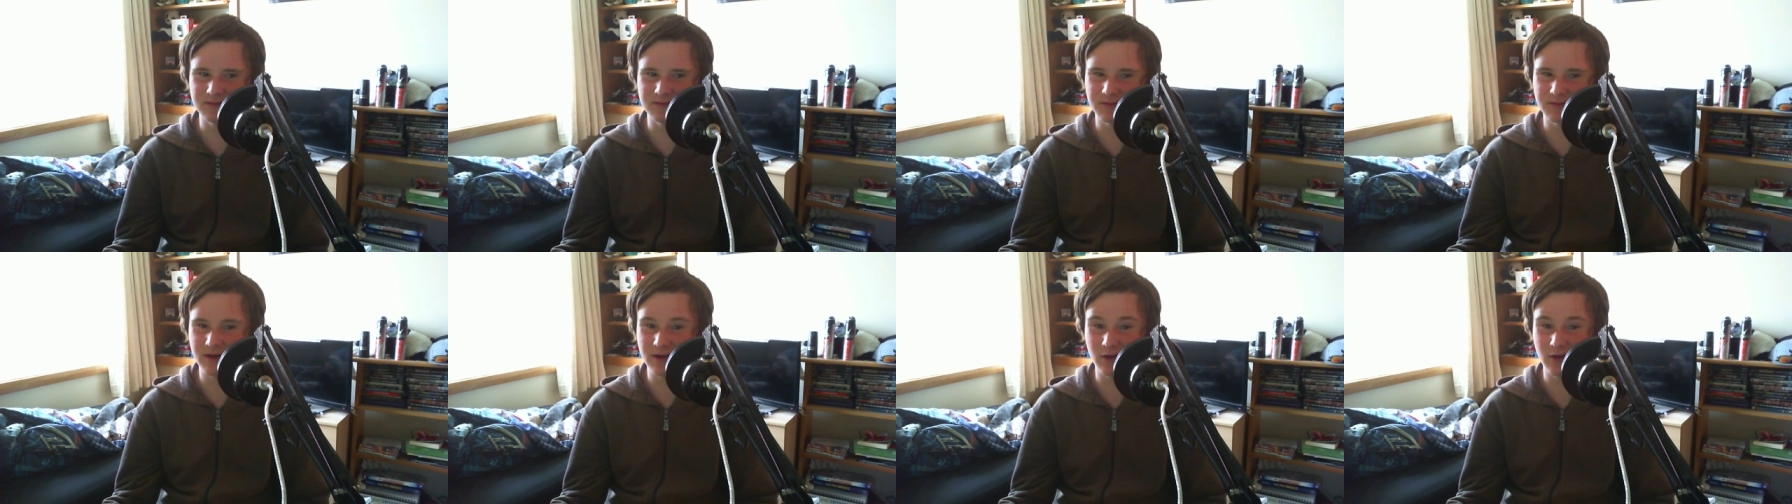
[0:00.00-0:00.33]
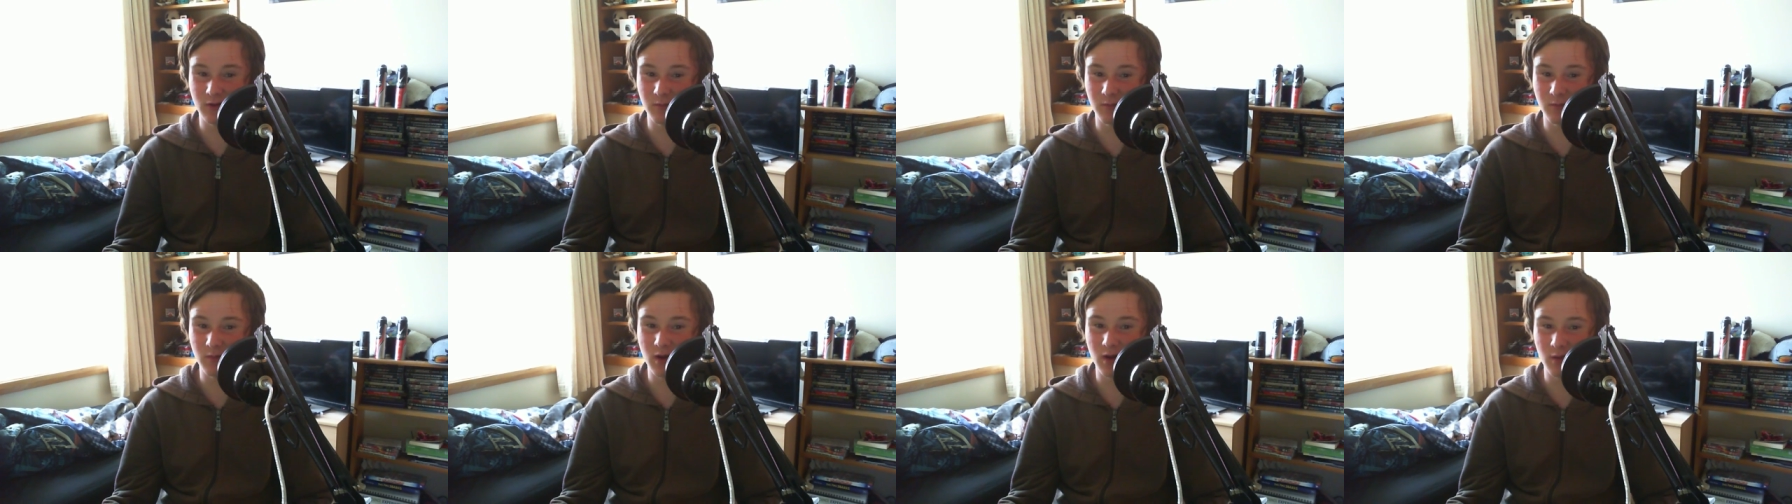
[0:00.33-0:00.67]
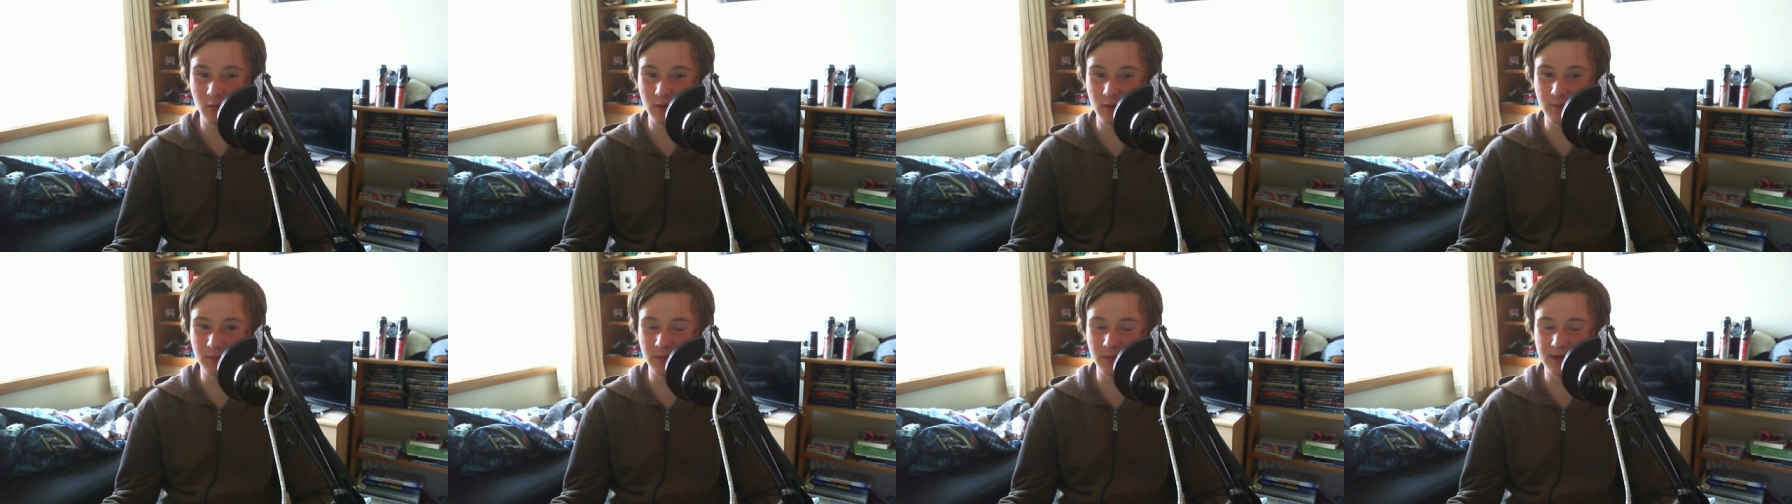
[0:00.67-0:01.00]
Randy Orton might
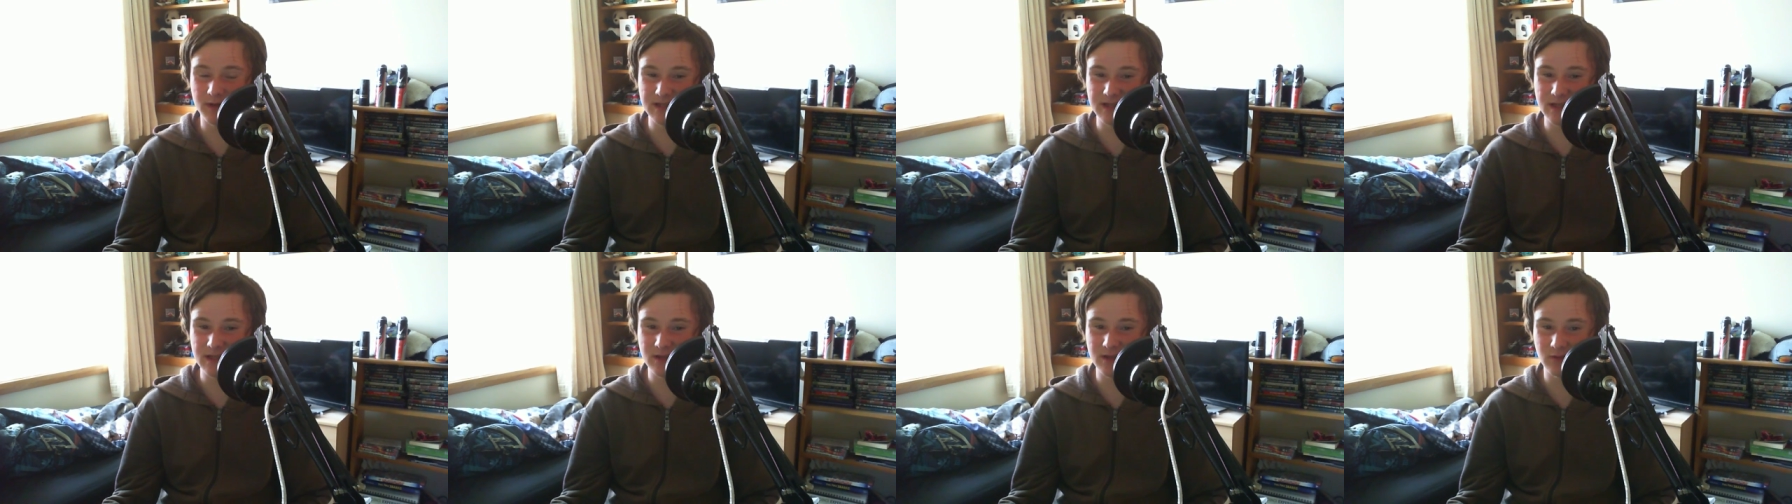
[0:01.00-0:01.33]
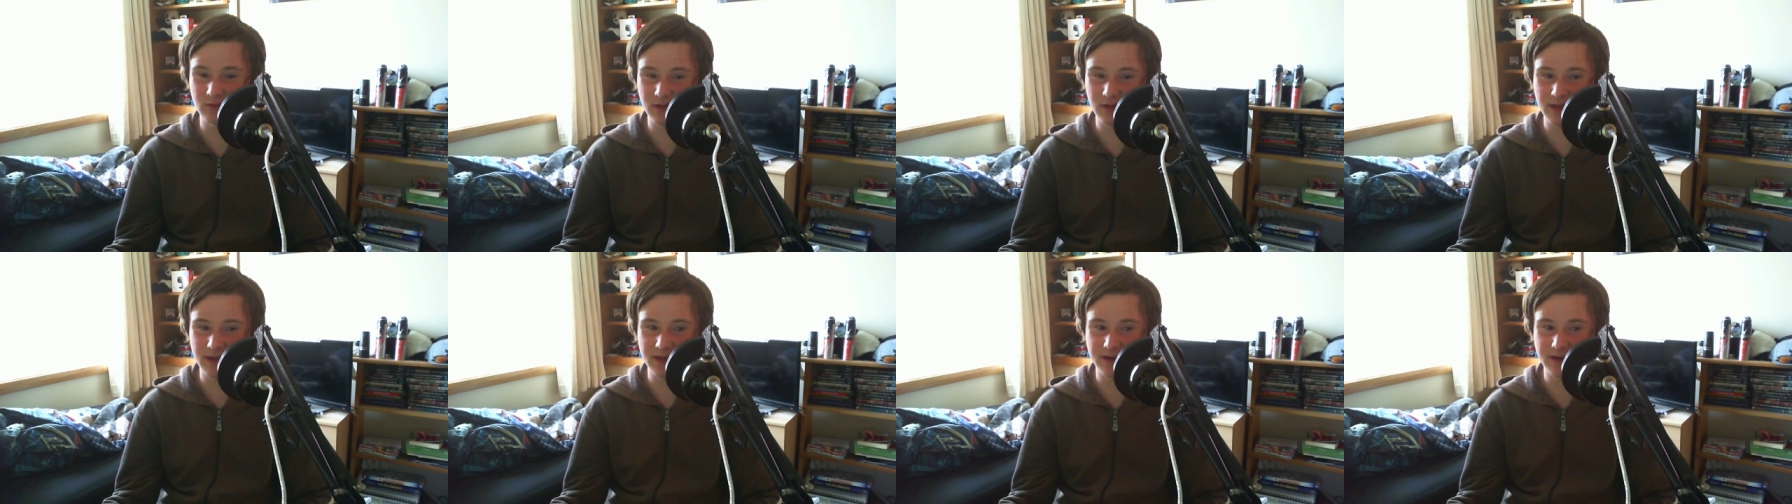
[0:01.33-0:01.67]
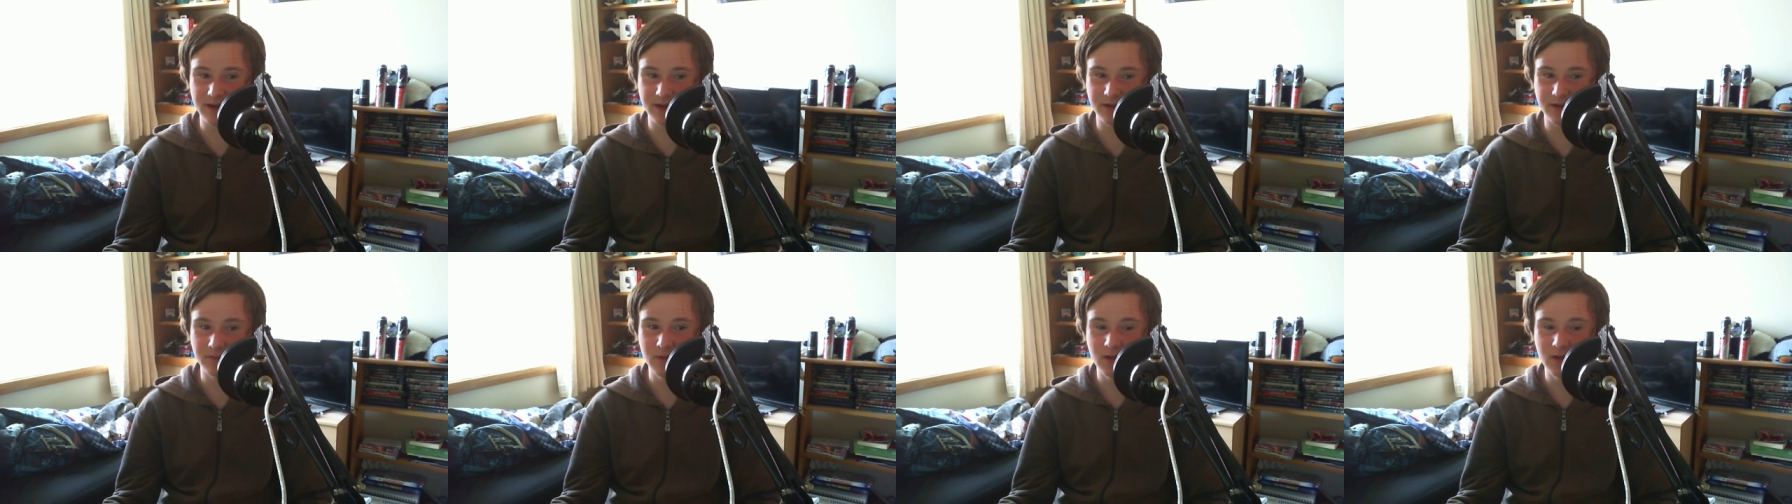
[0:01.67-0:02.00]
win by DQ or count
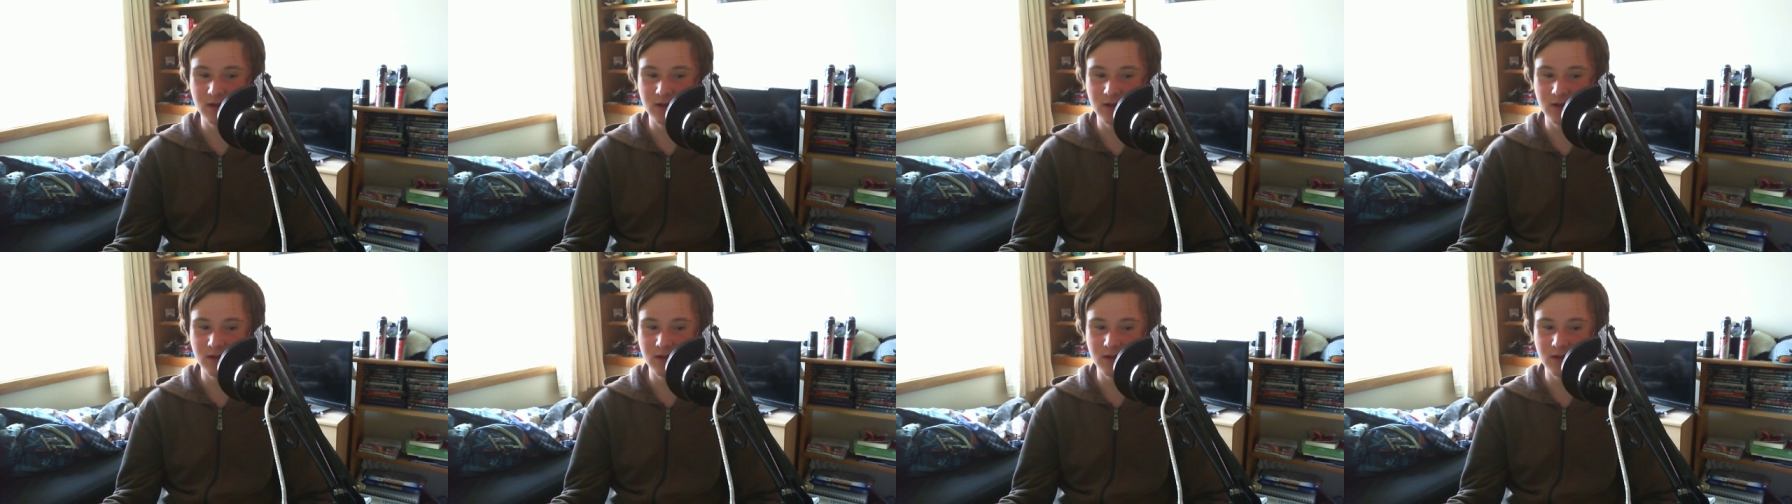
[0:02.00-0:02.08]
out.